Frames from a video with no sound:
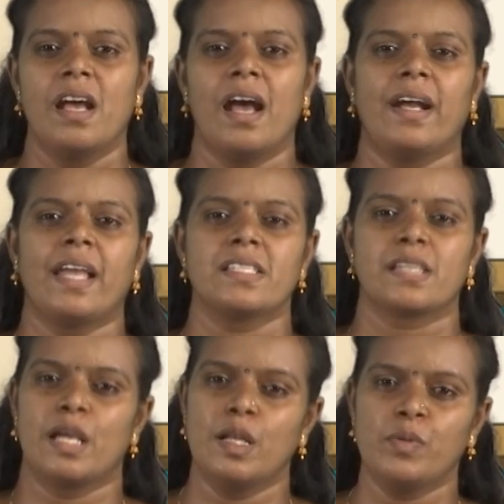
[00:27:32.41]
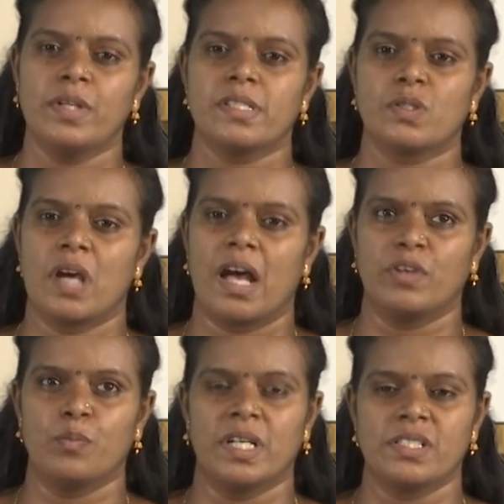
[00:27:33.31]
and has helped us to have
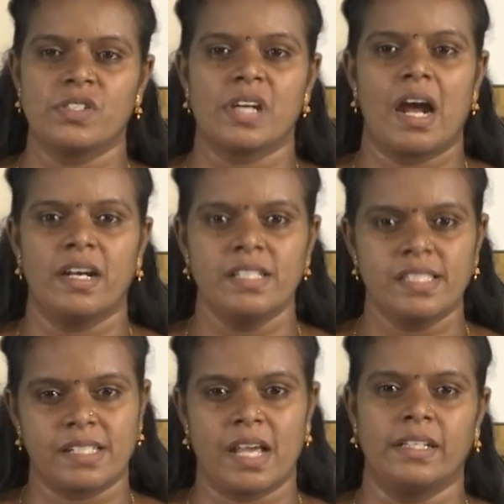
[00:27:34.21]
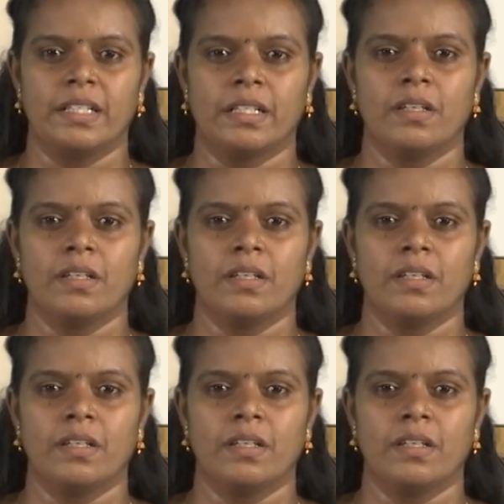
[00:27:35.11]
a better understanding